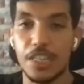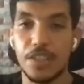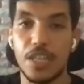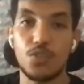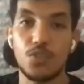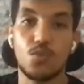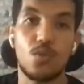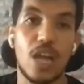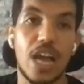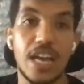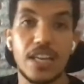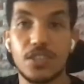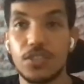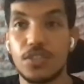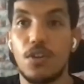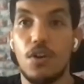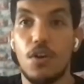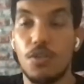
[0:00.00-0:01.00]
that
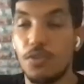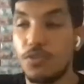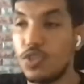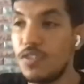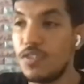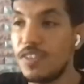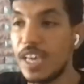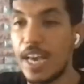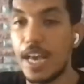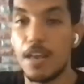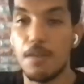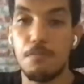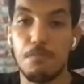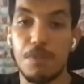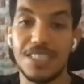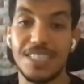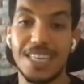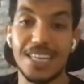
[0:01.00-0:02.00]
relies on the JVM,
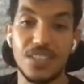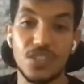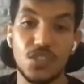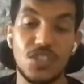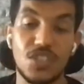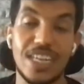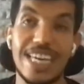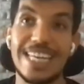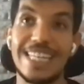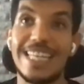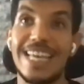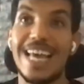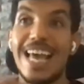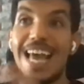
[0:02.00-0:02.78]
but instead